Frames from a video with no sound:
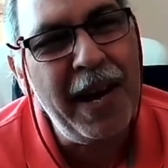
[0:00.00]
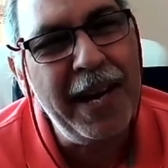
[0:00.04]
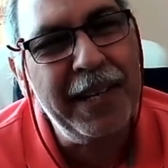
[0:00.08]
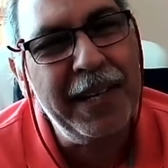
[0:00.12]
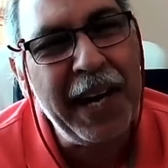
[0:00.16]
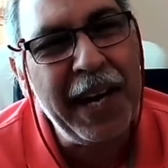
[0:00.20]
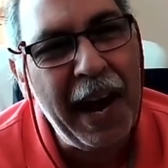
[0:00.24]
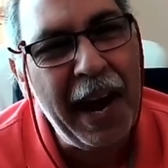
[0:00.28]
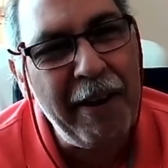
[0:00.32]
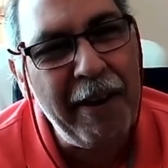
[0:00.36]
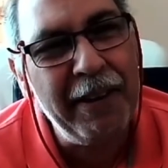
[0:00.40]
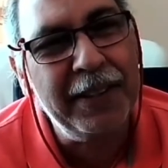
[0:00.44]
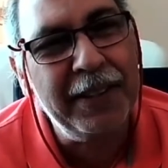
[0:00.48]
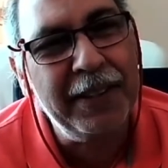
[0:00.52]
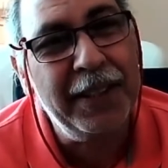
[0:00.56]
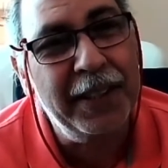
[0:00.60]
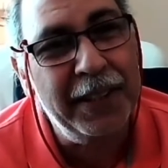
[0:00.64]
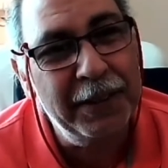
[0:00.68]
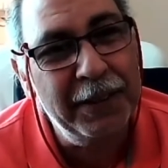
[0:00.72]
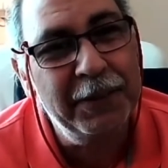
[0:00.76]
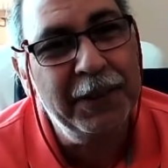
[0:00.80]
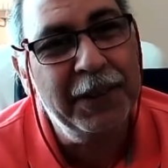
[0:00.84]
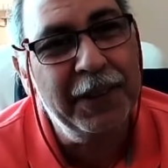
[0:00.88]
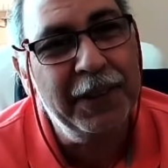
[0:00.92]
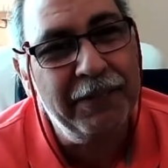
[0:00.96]
character
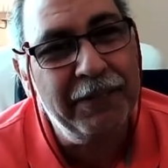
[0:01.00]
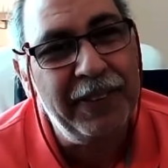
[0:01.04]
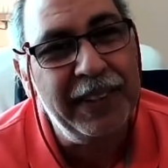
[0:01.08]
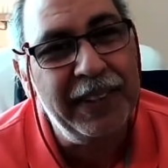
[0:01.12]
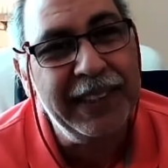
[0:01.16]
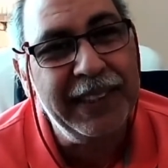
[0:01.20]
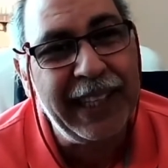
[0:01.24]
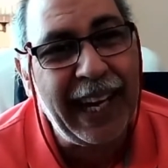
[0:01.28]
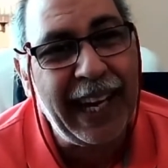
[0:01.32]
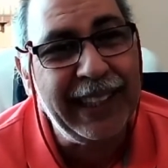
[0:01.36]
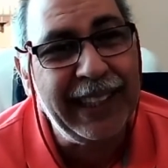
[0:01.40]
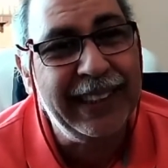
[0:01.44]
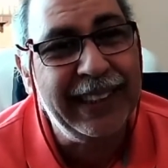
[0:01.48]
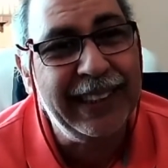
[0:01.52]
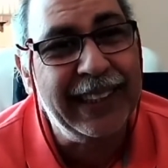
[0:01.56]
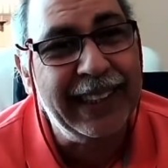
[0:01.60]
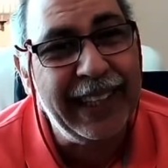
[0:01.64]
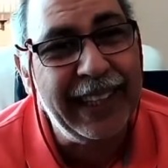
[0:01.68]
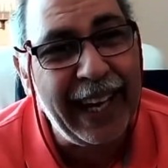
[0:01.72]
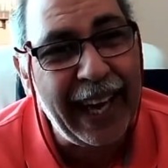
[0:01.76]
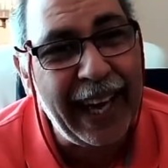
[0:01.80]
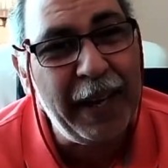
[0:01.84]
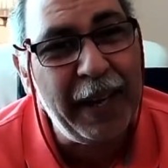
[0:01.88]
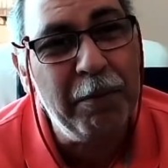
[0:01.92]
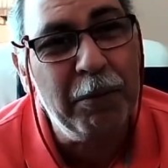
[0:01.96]
was a fantastic
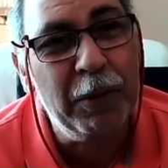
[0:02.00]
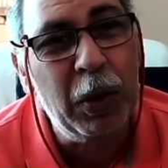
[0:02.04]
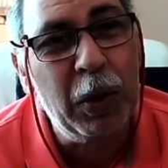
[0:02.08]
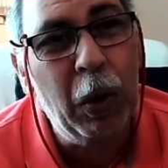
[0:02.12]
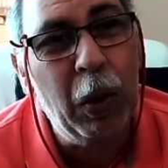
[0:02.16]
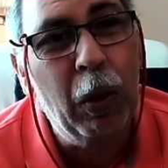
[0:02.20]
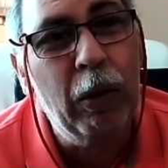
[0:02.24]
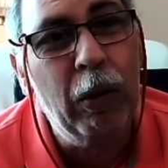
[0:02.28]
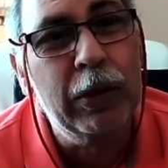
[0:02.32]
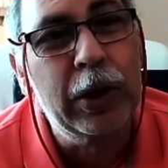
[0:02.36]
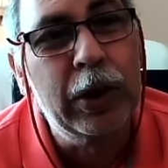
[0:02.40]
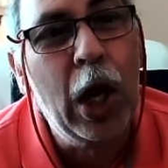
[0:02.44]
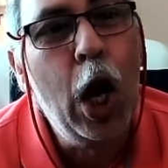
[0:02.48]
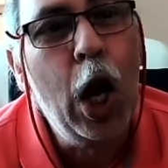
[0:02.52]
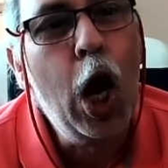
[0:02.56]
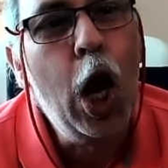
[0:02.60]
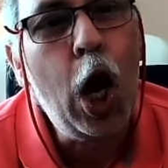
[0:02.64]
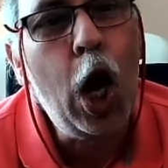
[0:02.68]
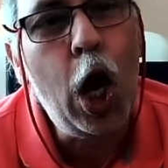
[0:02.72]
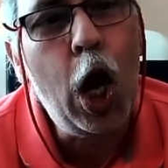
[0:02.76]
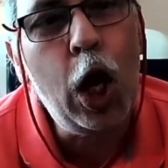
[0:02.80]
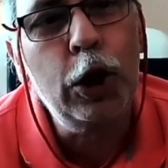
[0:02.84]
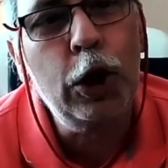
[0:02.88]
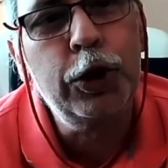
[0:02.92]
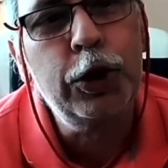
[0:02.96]
name called
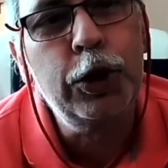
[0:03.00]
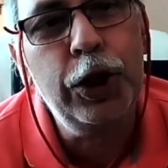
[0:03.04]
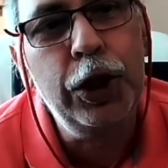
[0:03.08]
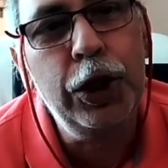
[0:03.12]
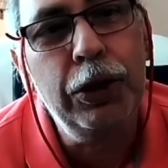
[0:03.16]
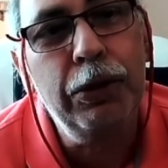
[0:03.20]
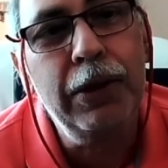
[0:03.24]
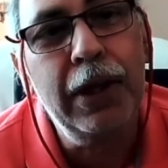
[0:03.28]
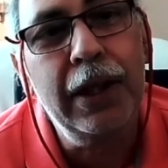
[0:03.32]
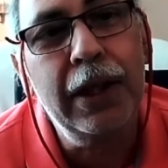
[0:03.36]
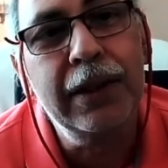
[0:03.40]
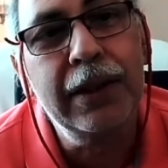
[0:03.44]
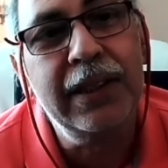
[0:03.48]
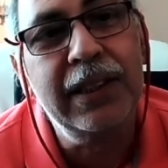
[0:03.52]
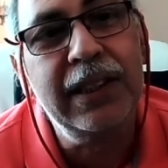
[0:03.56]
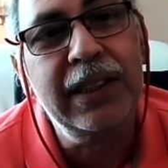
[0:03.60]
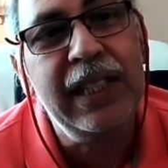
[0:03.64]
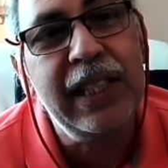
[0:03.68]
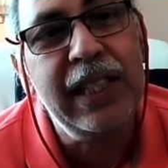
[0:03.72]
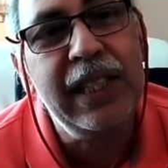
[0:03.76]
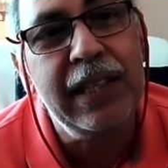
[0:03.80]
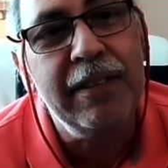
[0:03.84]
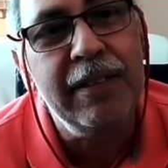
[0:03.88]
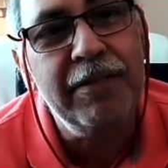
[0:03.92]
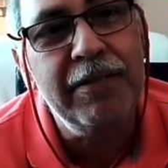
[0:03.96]
Hot Tuna
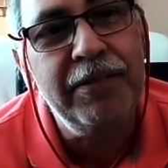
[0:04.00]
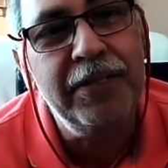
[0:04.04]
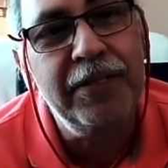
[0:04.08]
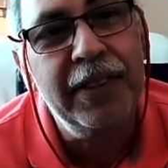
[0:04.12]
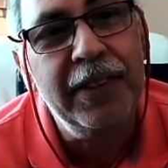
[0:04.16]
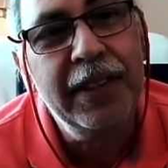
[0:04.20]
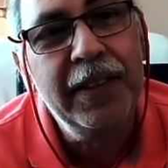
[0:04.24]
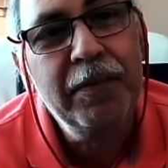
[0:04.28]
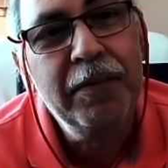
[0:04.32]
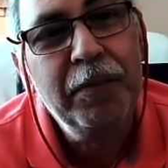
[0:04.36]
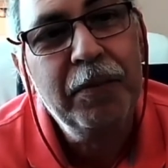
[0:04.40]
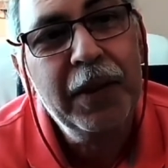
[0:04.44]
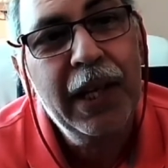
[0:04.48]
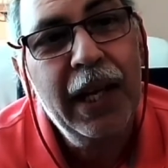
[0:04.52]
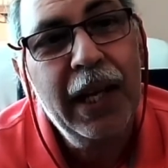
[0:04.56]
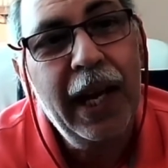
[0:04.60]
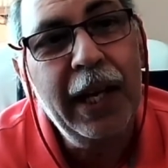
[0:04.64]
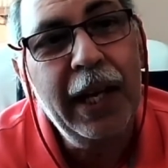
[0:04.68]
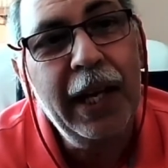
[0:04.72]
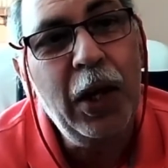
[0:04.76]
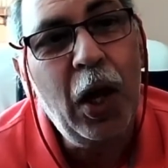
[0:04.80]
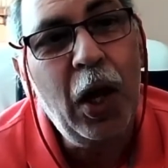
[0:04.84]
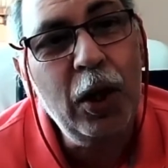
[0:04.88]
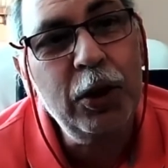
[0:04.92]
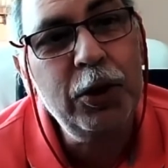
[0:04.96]
Steve,
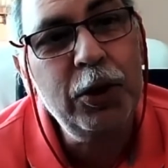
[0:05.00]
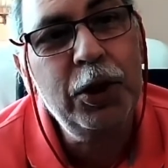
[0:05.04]
and Hot